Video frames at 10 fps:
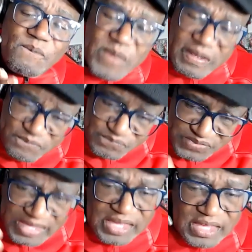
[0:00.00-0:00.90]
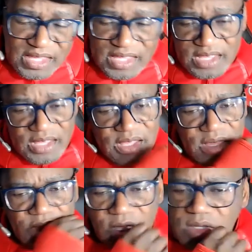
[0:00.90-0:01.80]
50.
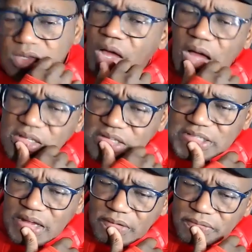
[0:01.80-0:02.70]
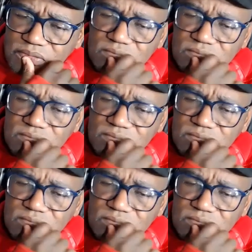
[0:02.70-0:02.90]
You ask yourself,